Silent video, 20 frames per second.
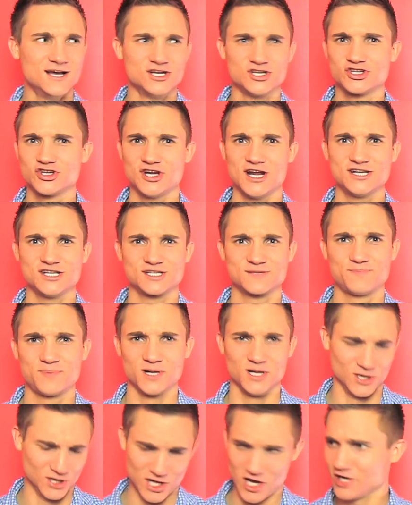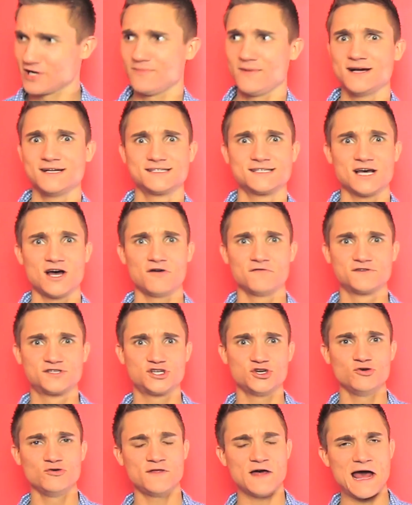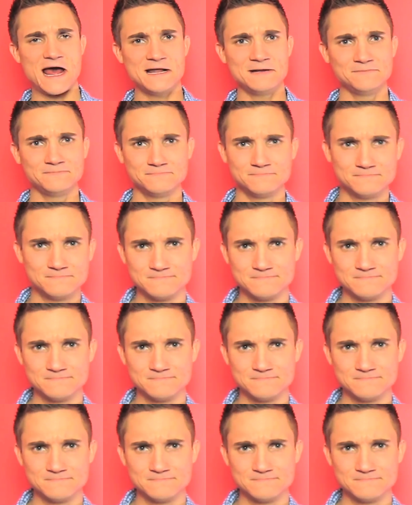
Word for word: Should I just plug myself too then?